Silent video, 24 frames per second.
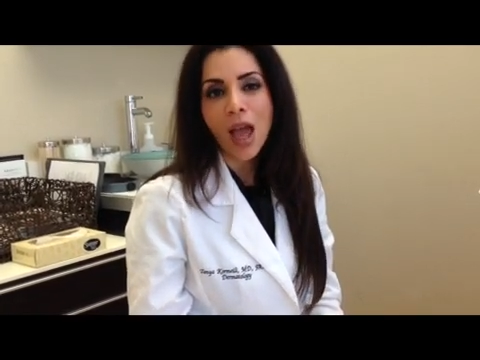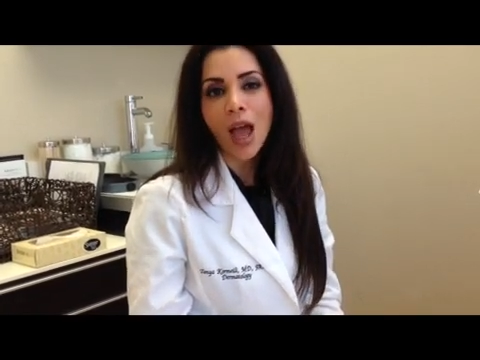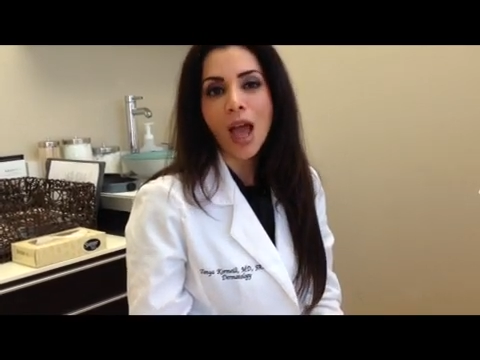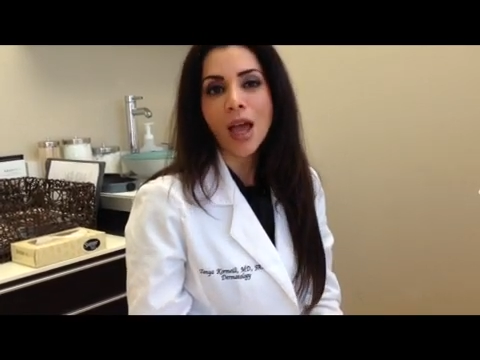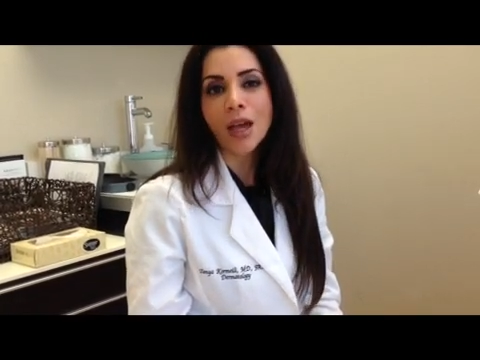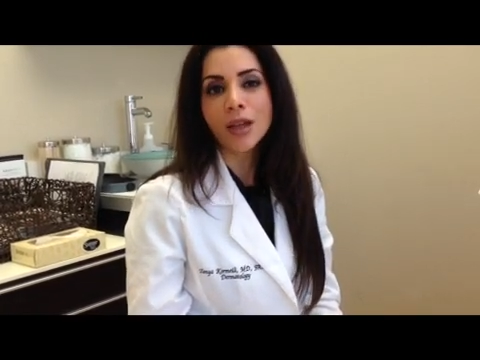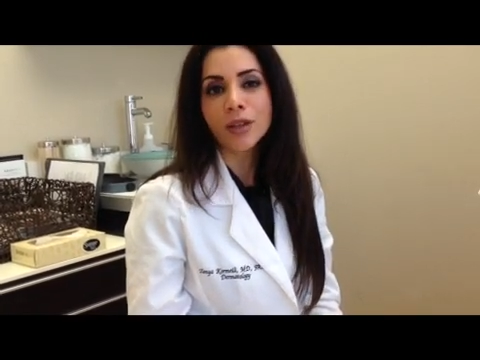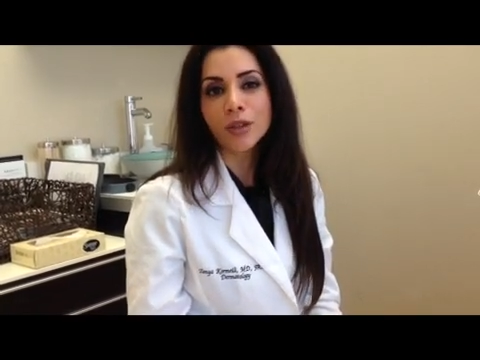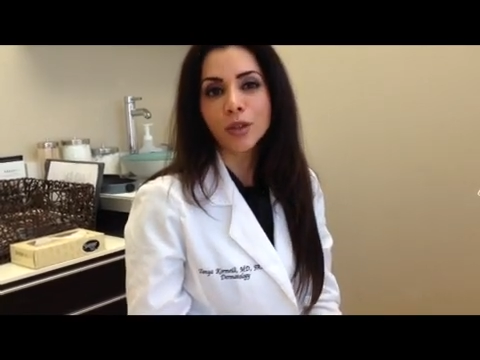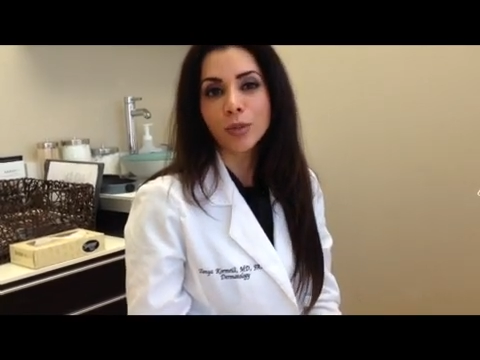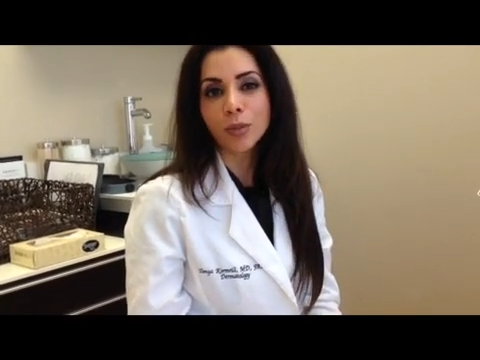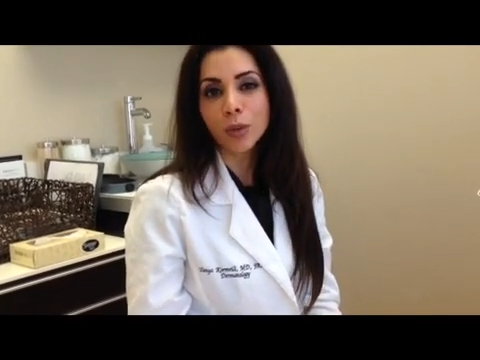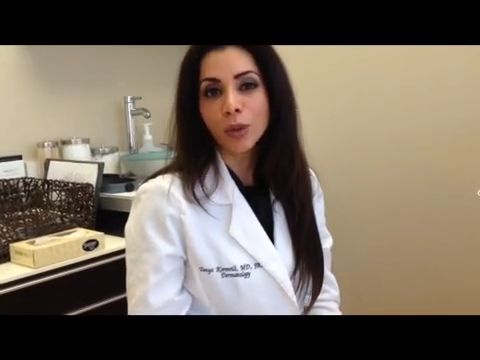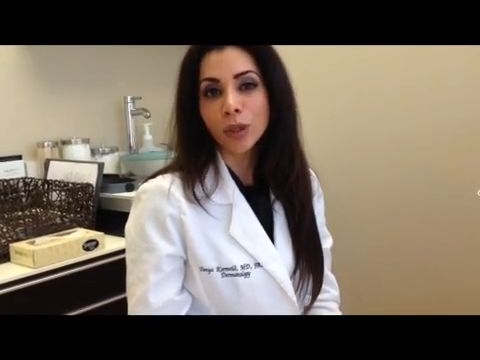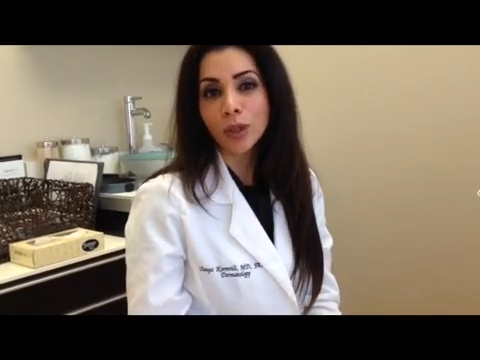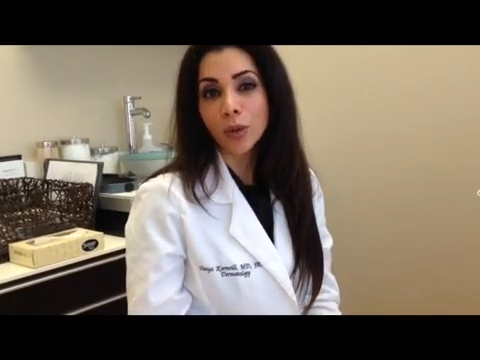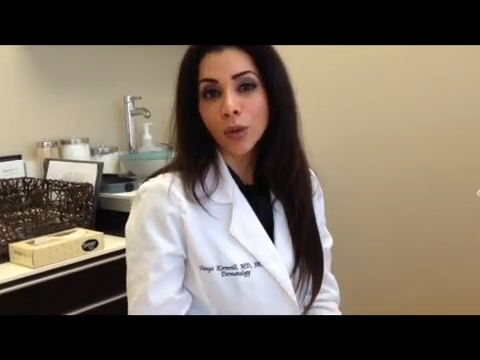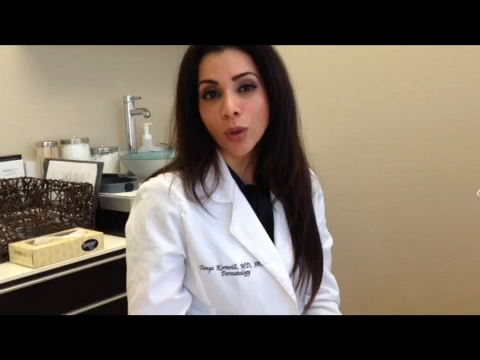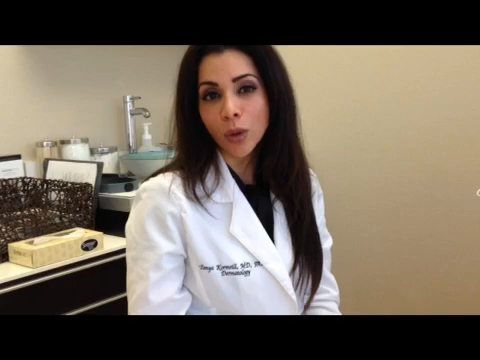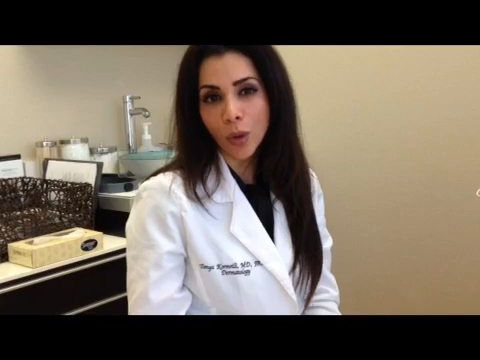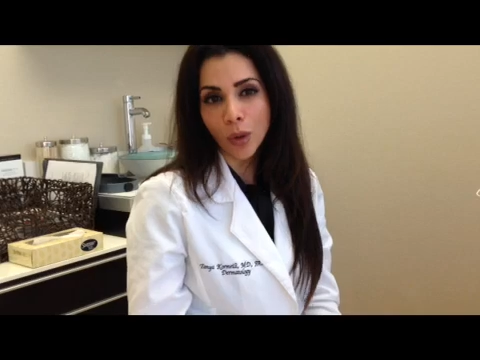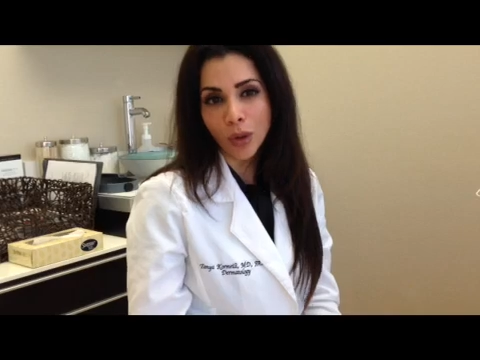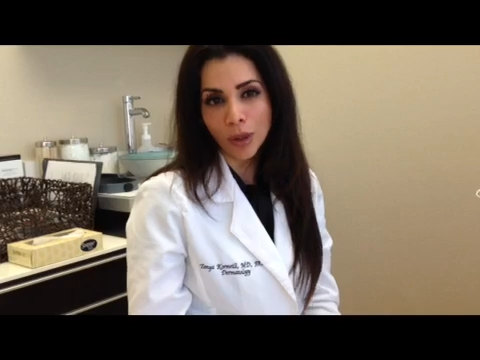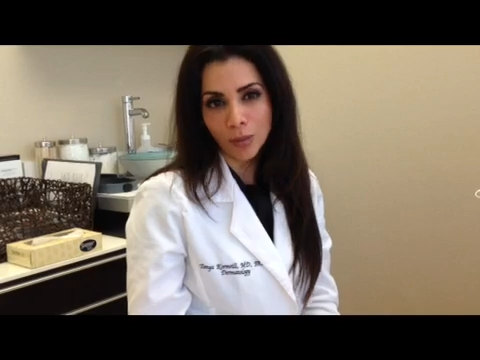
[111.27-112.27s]
and to put an
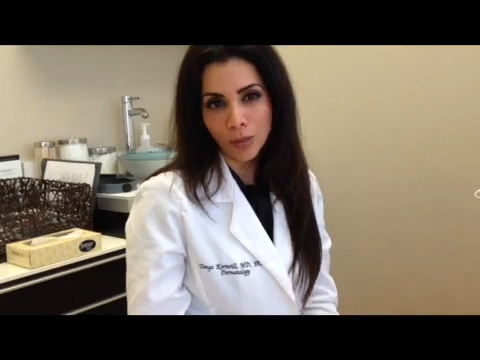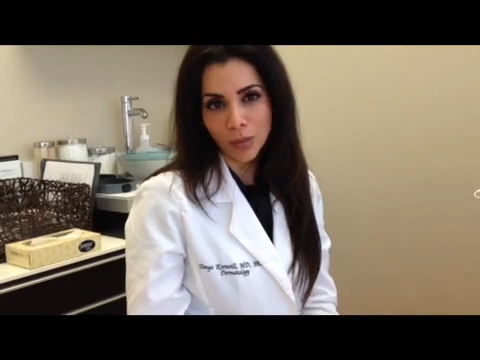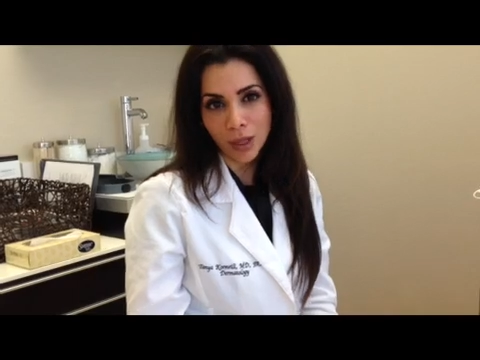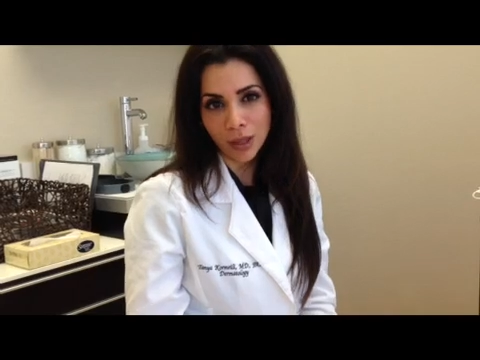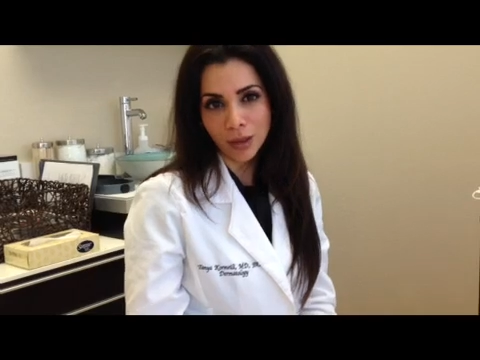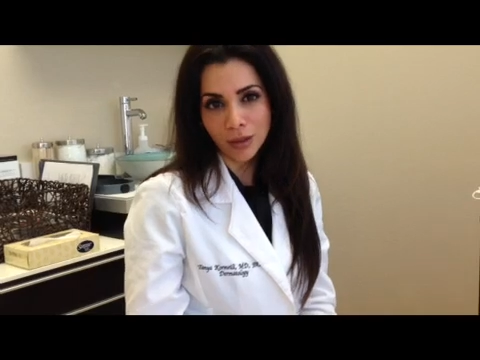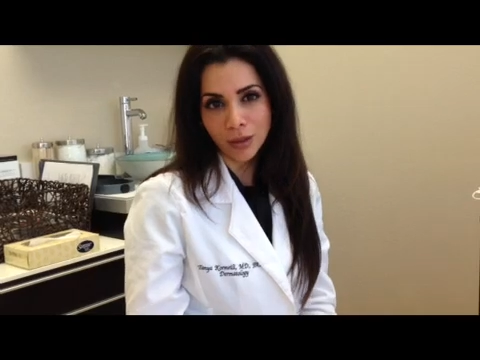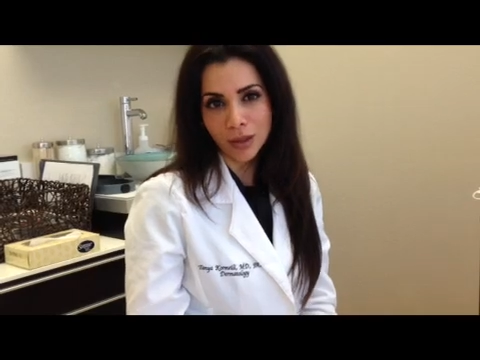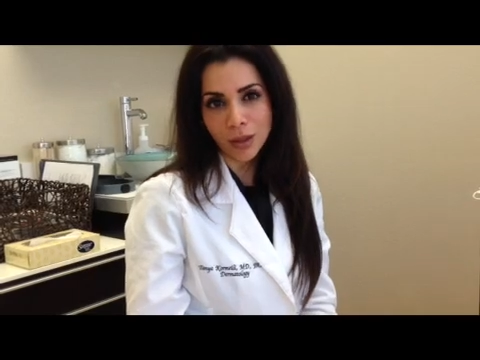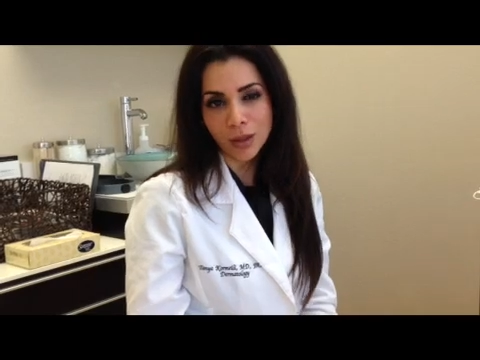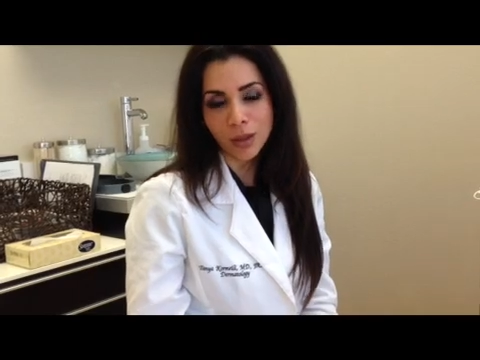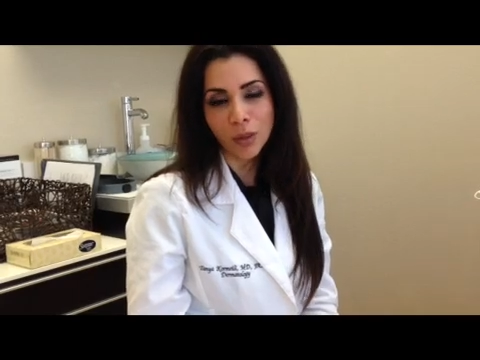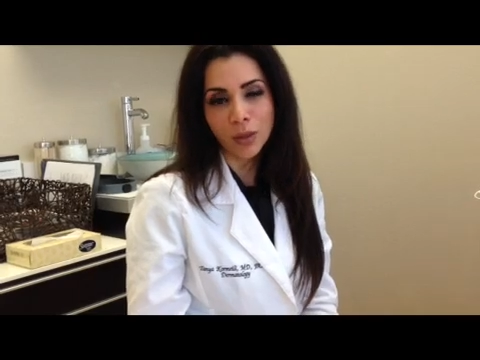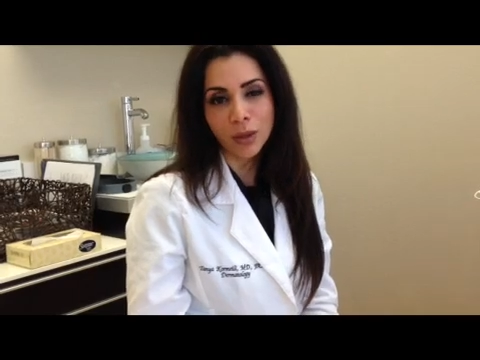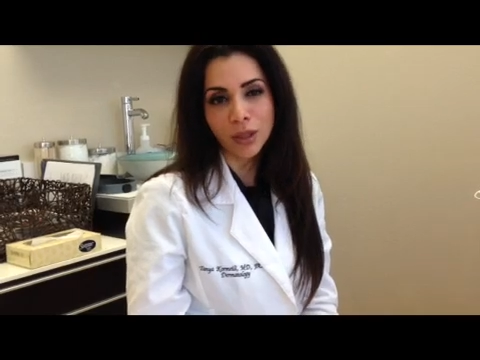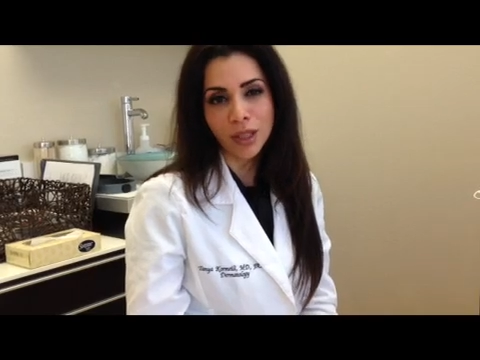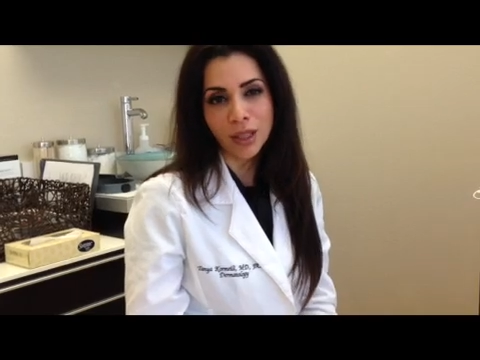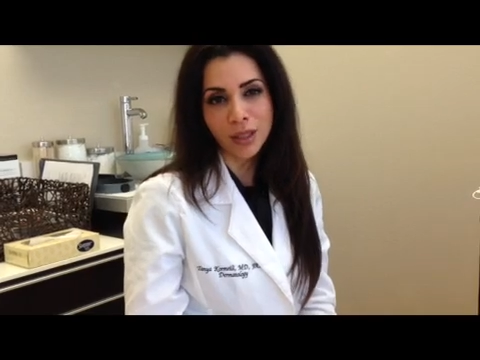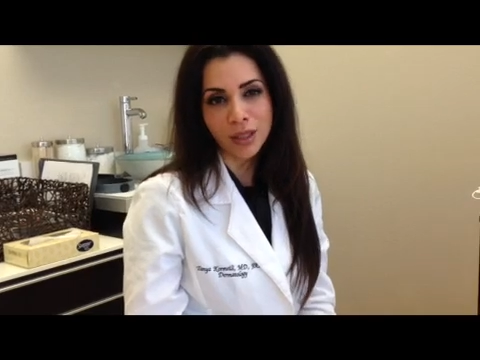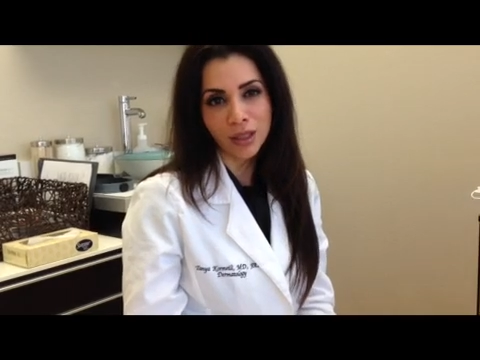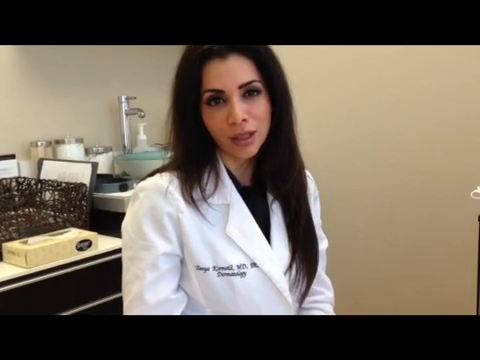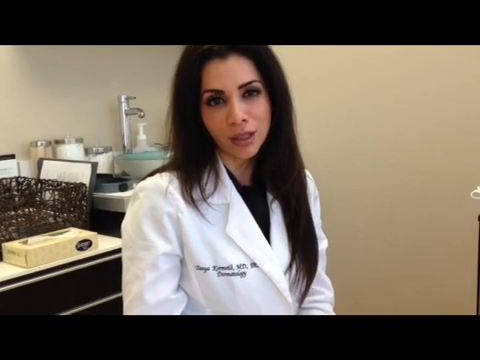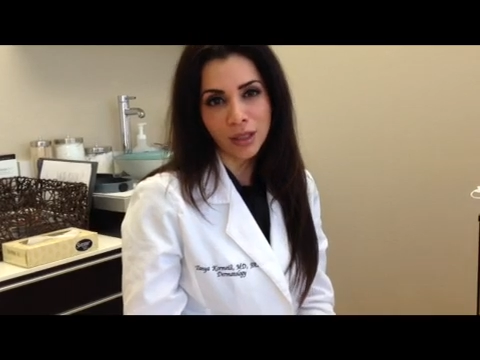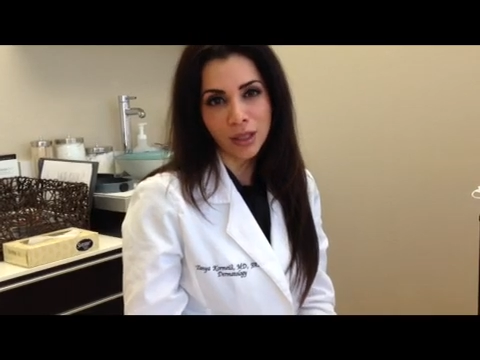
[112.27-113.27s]
ointment so it
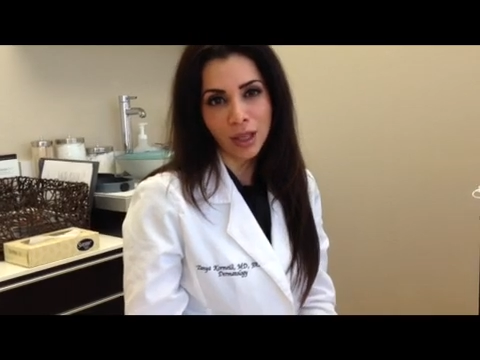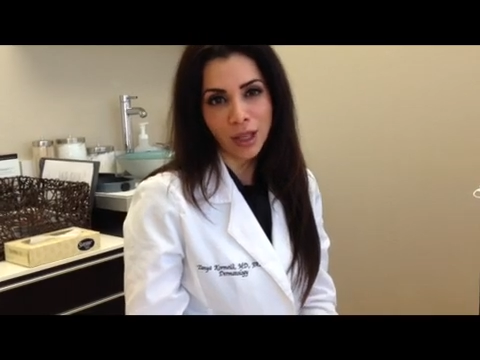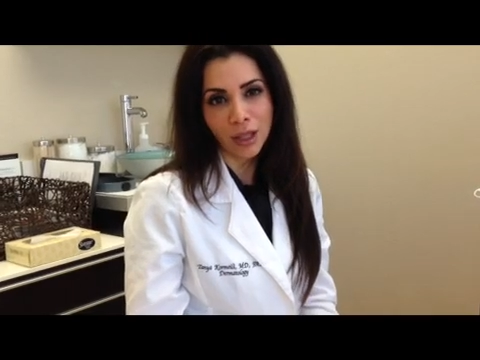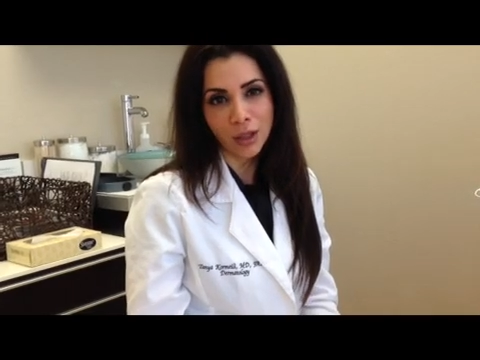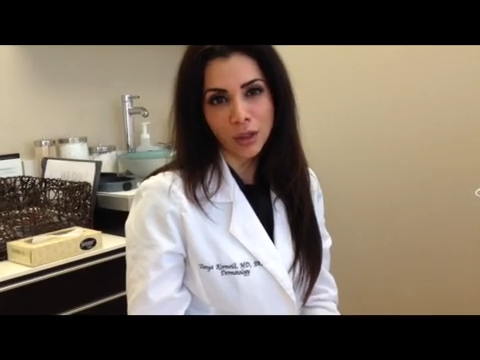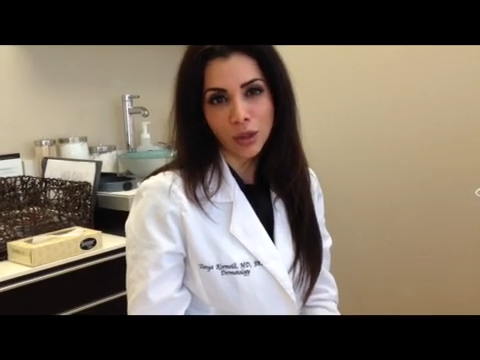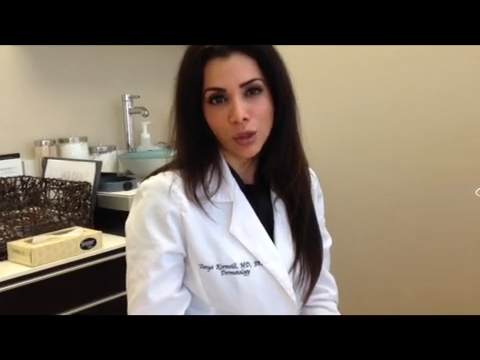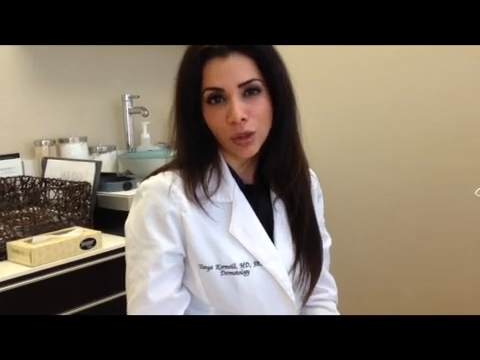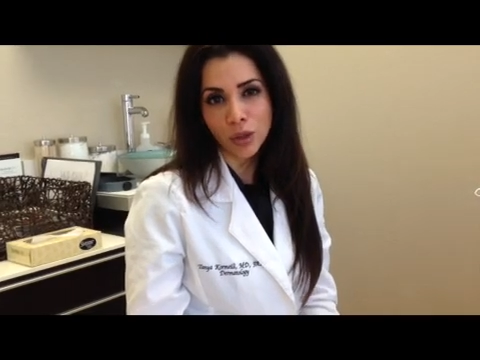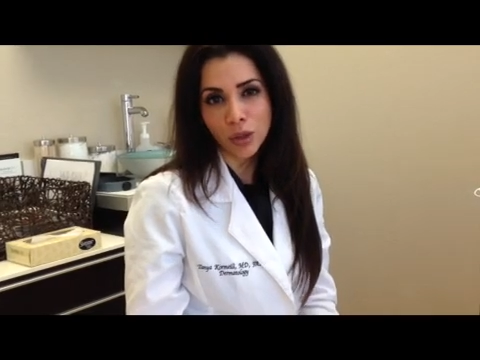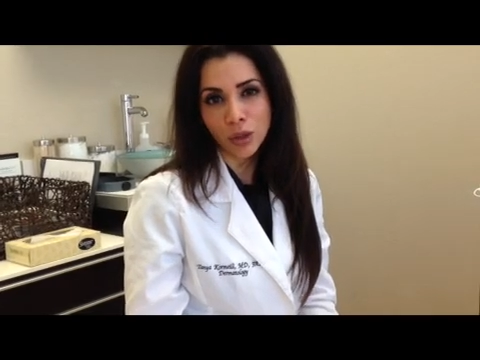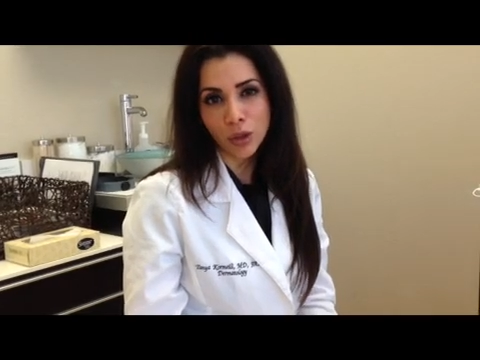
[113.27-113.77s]
doesn't get